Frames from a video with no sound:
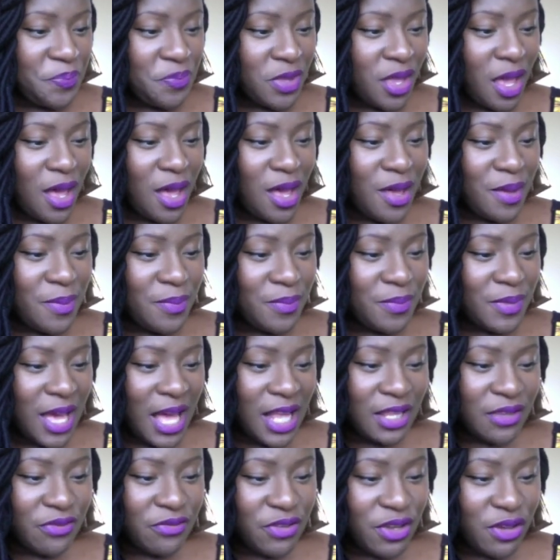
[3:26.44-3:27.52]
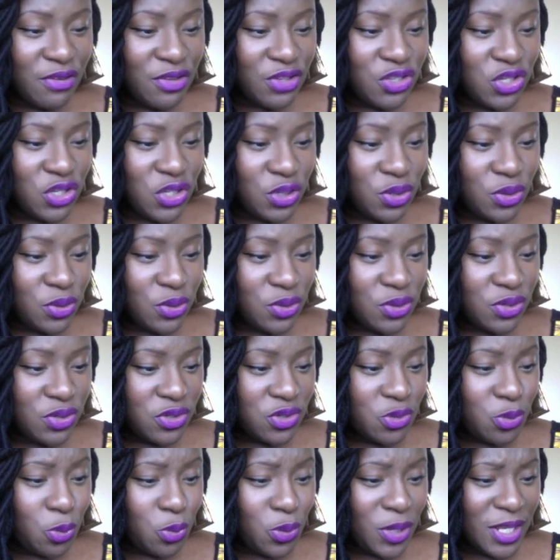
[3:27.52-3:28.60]
aloe vera
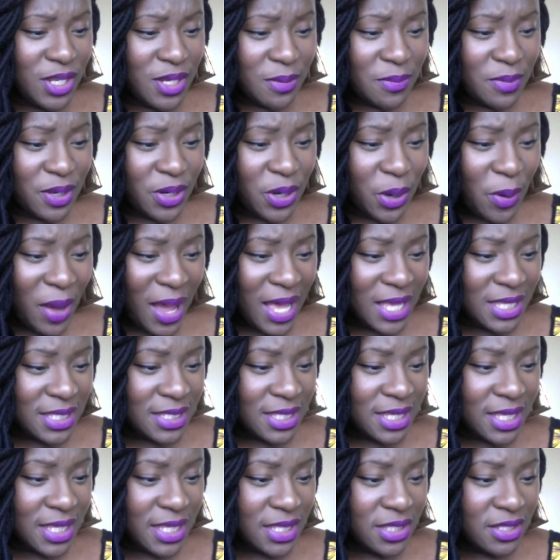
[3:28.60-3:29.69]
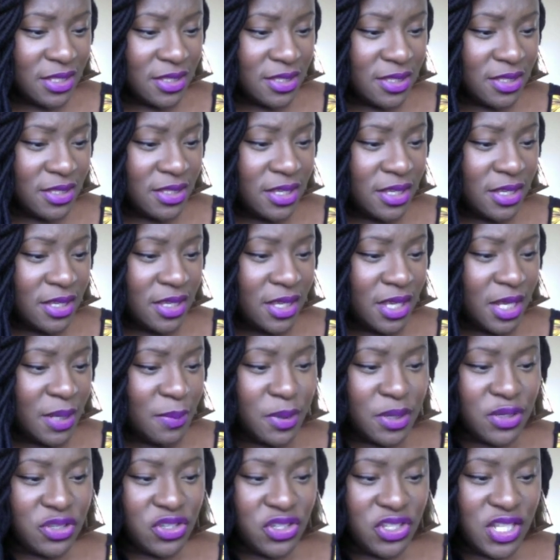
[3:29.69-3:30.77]
juice, wheat amino acids, and a
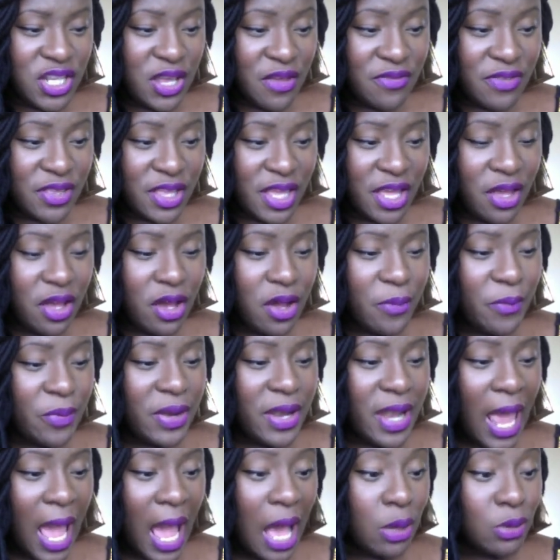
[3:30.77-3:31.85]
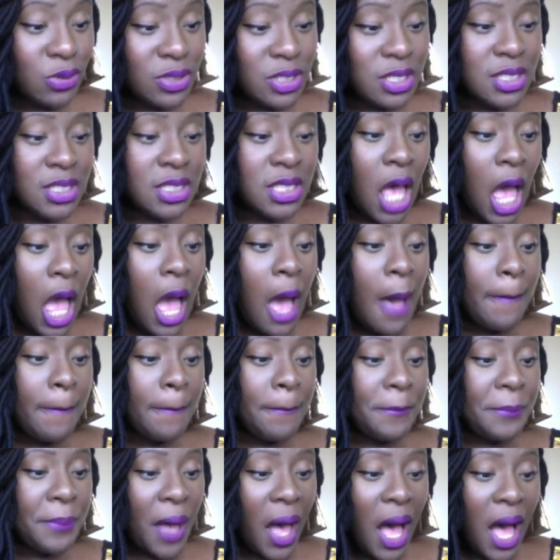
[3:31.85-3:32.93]
bunch of stuff that I can't pronounce.
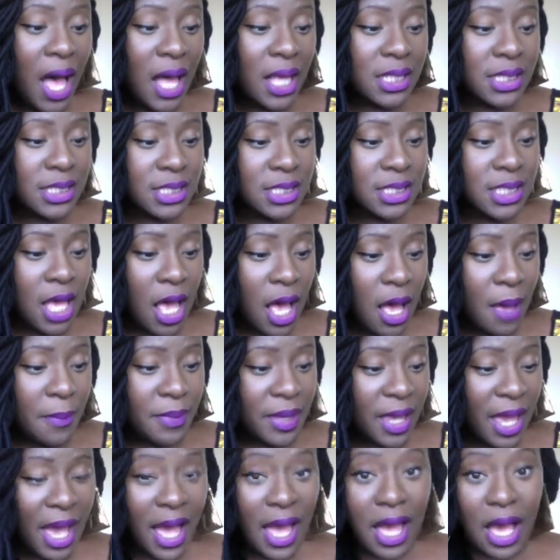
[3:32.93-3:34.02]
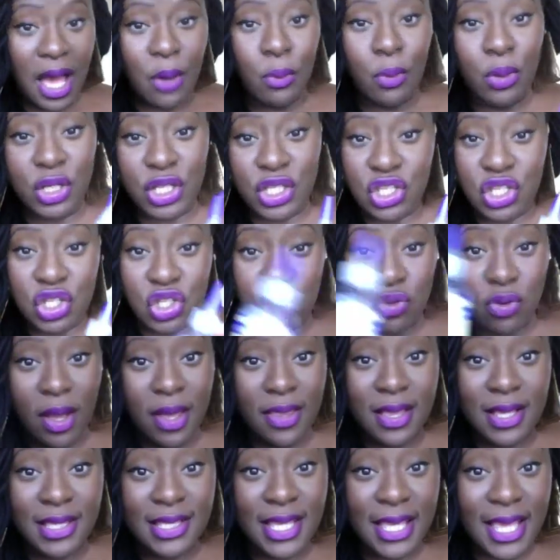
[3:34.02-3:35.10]
But, yeah, I wanted to
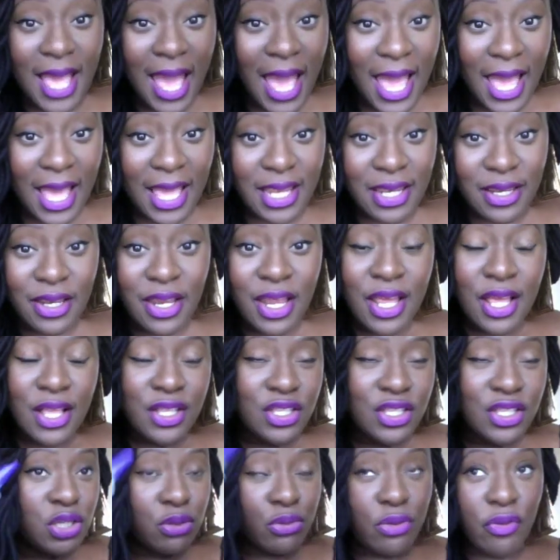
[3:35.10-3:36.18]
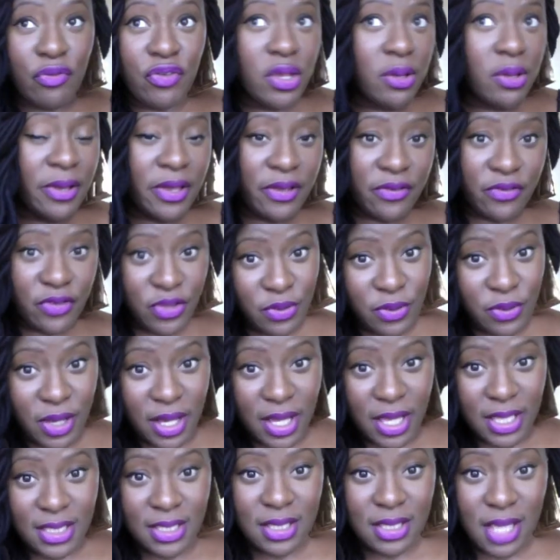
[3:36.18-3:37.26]
try this again to review it for you
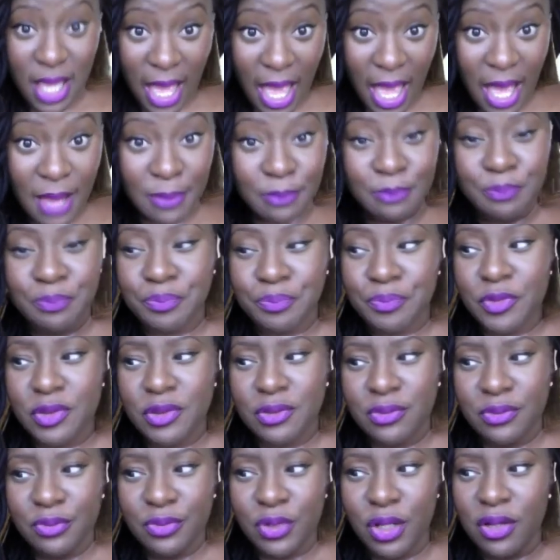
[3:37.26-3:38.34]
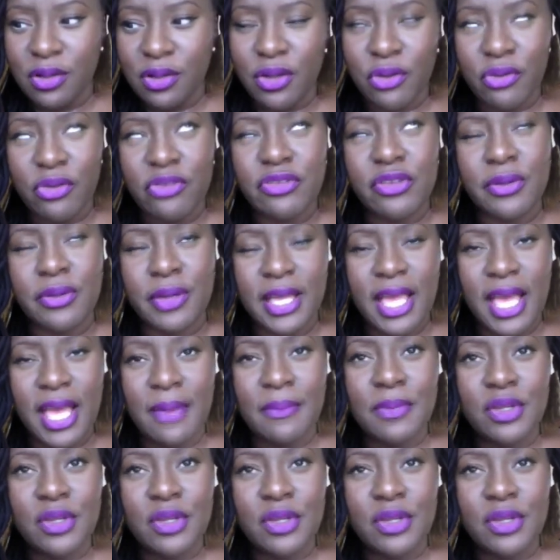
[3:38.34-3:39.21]
guys. Again. Well, not review it again,